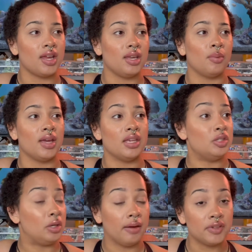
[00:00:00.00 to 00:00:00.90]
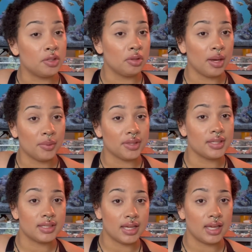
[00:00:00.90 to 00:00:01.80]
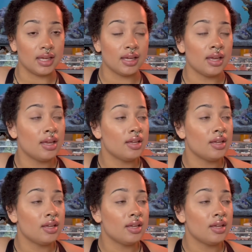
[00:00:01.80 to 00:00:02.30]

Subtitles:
anyways. You have to do that with the sink.